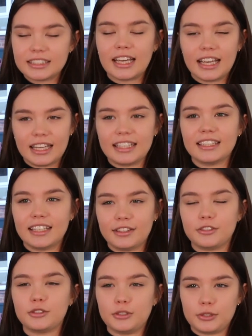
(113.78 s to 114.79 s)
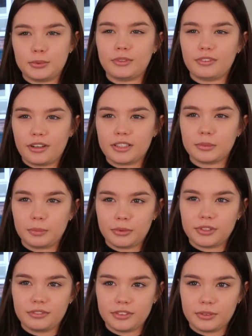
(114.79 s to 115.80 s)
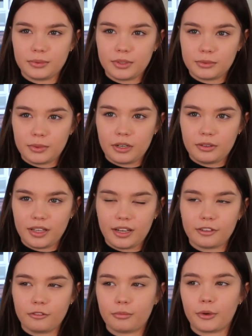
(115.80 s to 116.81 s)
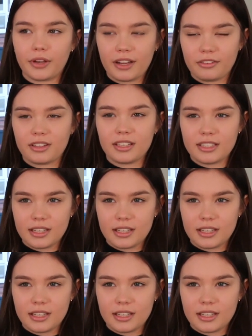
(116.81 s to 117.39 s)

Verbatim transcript: Yeah, and the tutors were very supportive as, as well. They kind of broke everything